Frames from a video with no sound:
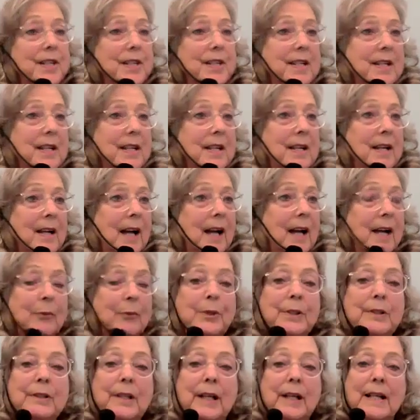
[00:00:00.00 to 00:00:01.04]
and I
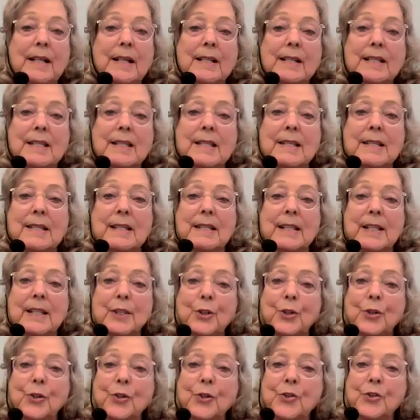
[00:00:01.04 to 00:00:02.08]
realized that the
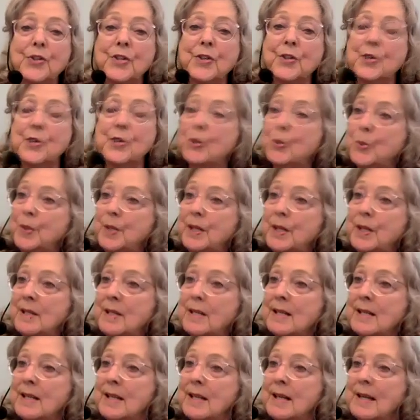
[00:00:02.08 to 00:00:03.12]
hills and the
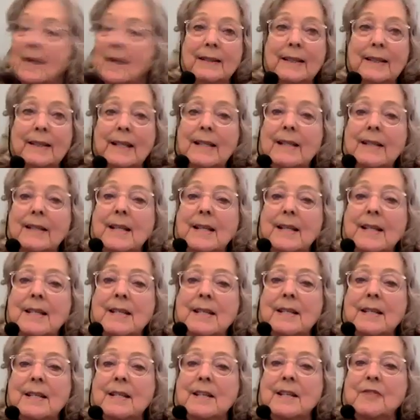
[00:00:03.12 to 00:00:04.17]
trees, they
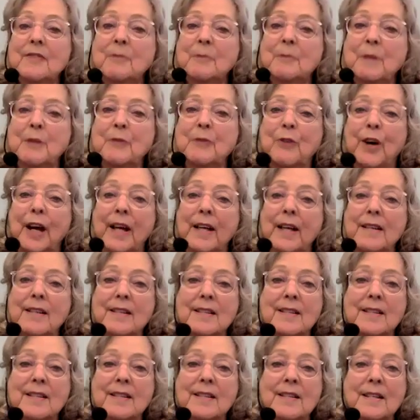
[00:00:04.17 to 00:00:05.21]
didn't give me
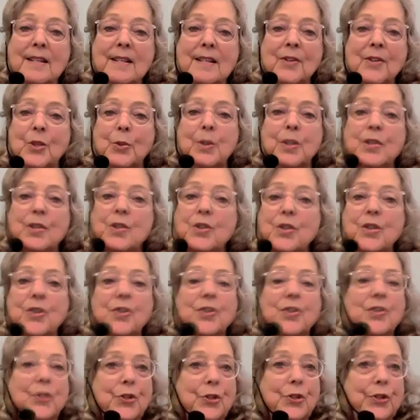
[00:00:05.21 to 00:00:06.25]
advice. The trees
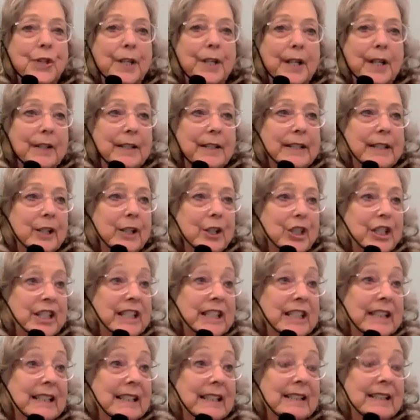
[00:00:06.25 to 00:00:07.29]
just stood there in their
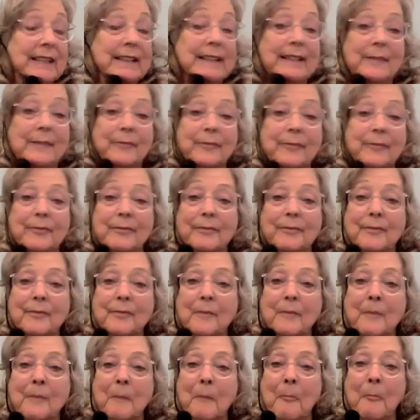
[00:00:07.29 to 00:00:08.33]
dignity.
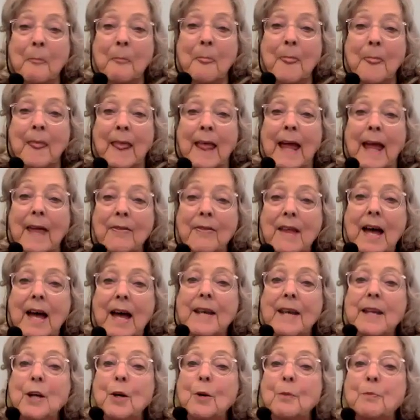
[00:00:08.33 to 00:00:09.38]
And
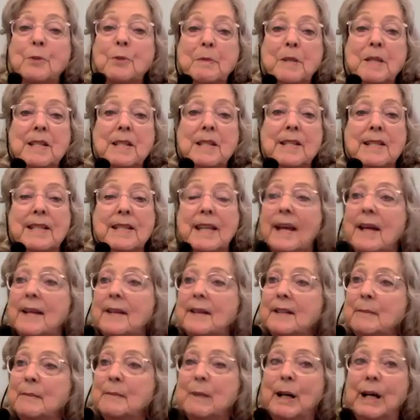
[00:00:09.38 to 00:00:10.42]
that helped me stand
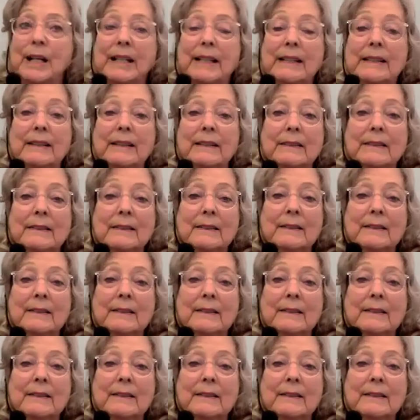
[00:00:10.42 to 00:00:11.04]
in mine,